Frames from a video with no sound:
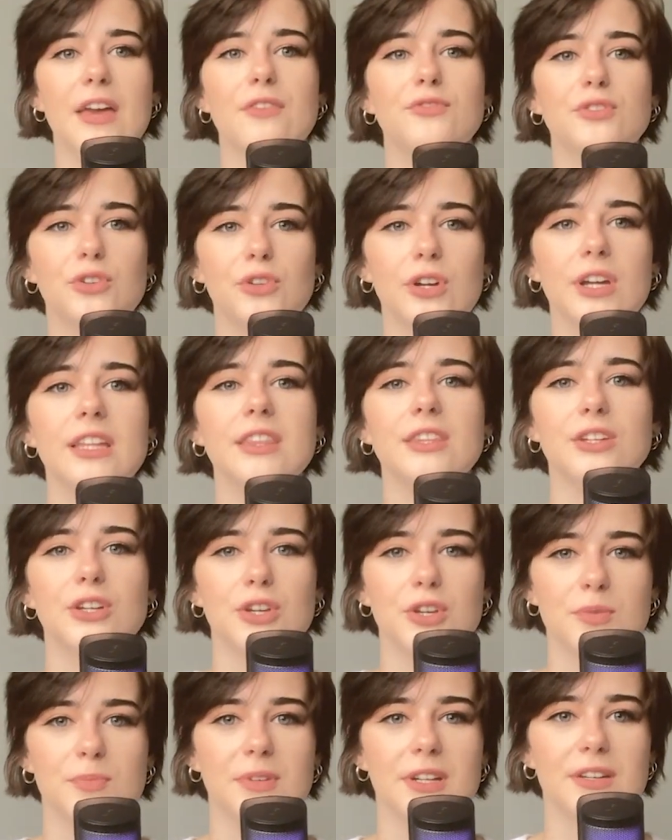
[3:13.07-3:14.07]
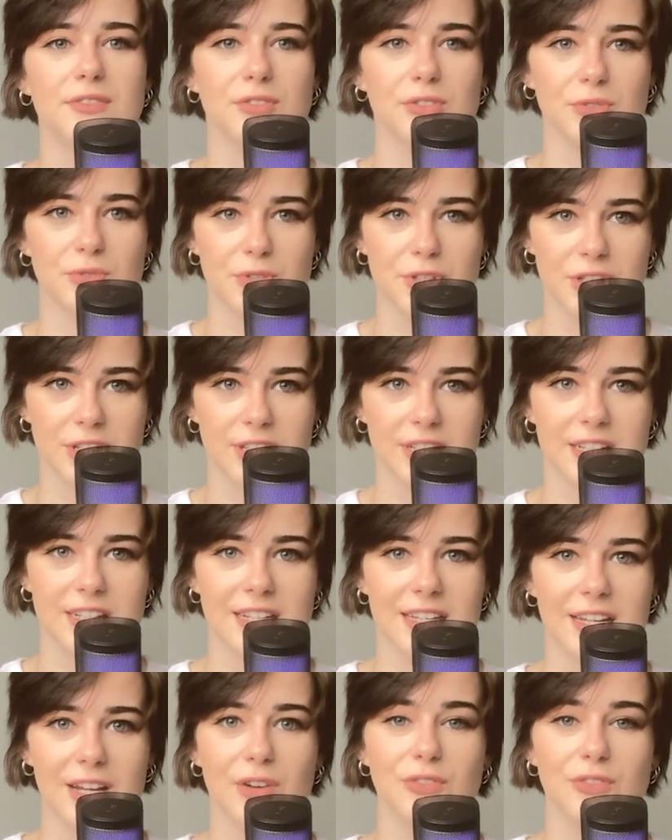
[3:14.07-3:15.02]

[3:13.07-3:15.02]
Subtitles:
If you look at the human evolution,